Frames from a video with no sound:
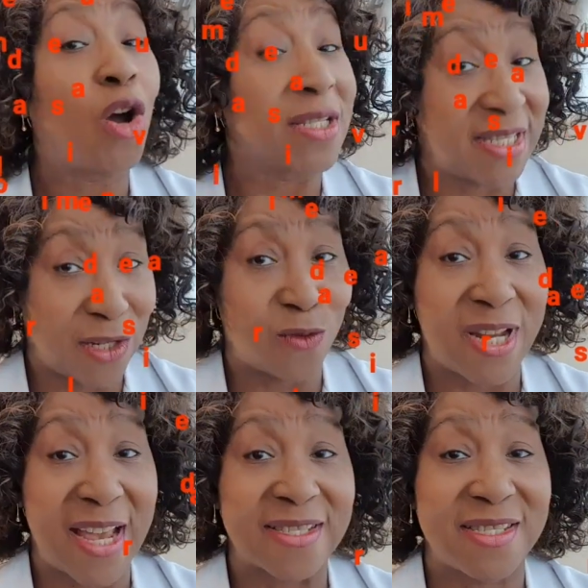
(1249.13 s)
Until
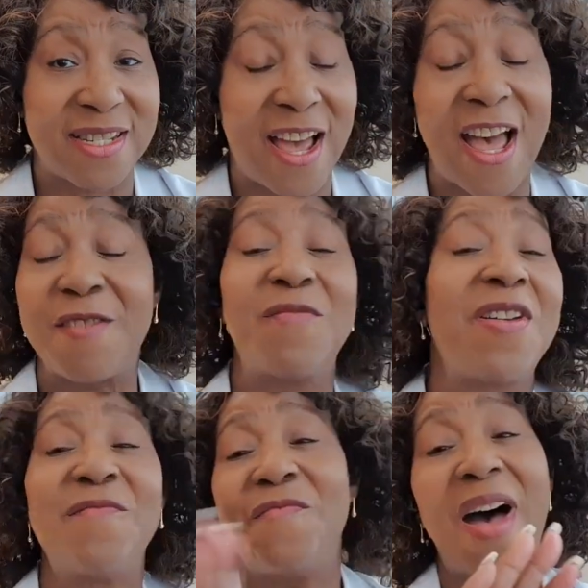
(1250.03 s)
next time.
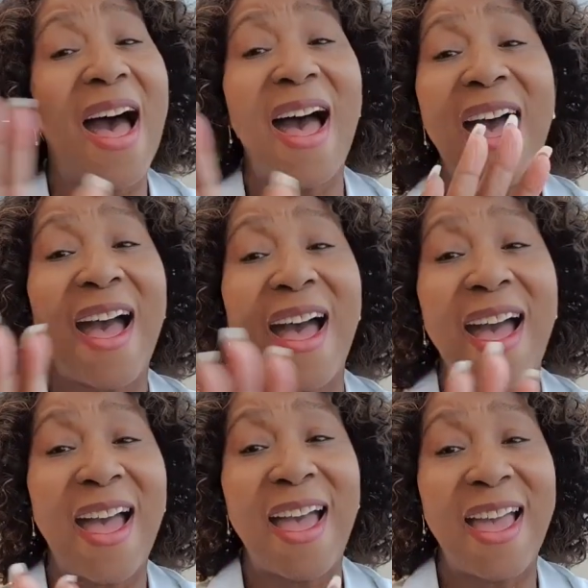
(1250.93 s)

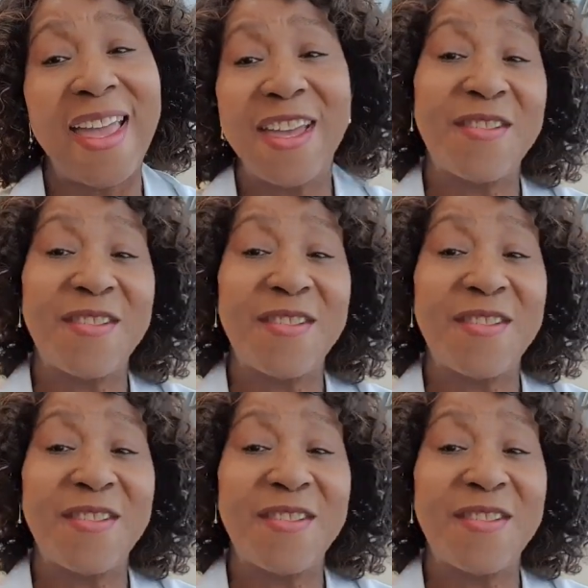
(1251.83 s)
Bye.